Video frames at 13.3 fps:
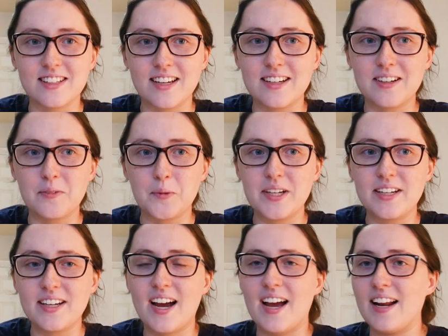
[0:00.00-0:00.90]
Like
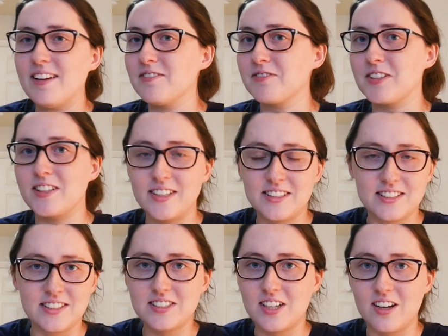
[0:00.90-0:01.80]
we hadn't really
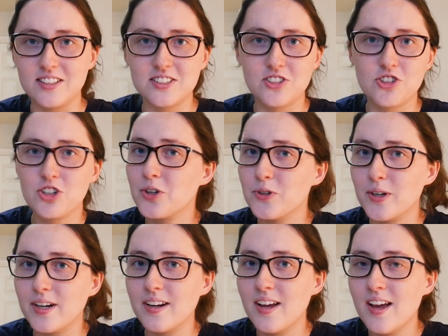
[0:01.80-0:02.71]
discussed
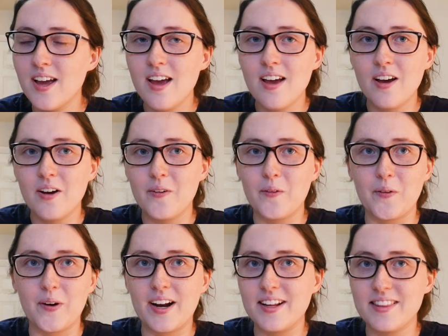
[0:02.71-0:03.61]
children
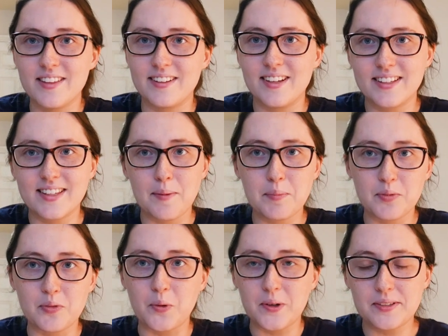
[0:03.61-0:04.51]
or anything like that
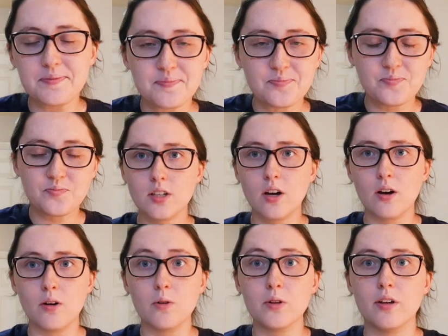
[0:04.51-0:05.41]
before.
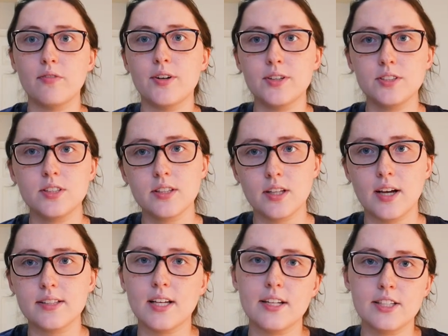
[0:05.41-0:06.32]
So the first thing that
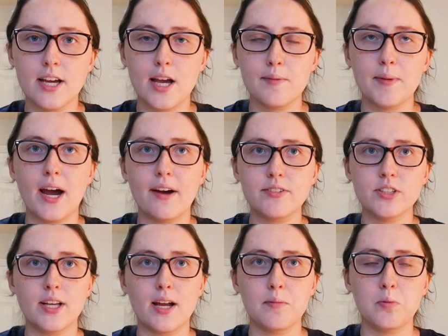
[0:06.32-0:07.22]
I said to him
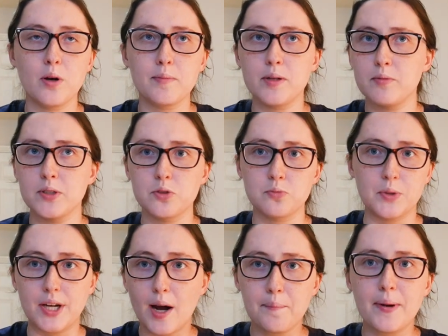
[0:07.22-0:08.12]
after that appointment was
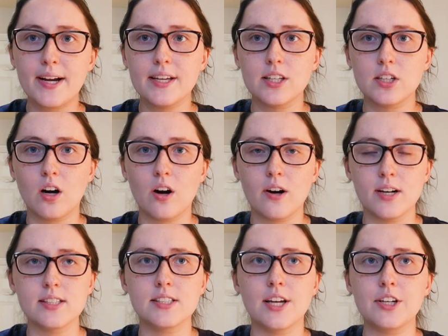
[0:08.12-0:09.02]
we got back in the car
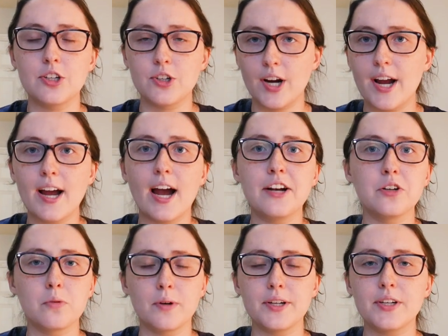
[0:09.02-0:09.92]
and I said, Gray, I
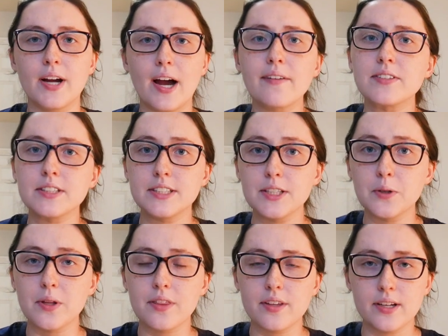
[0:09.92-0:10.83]
don't want you to have to deal
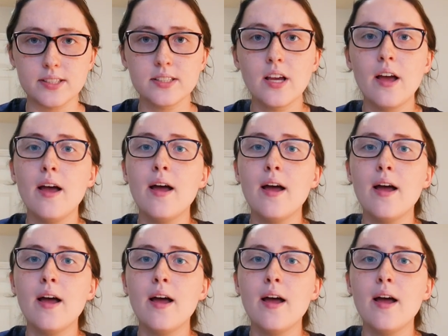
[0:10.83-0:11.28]
with this.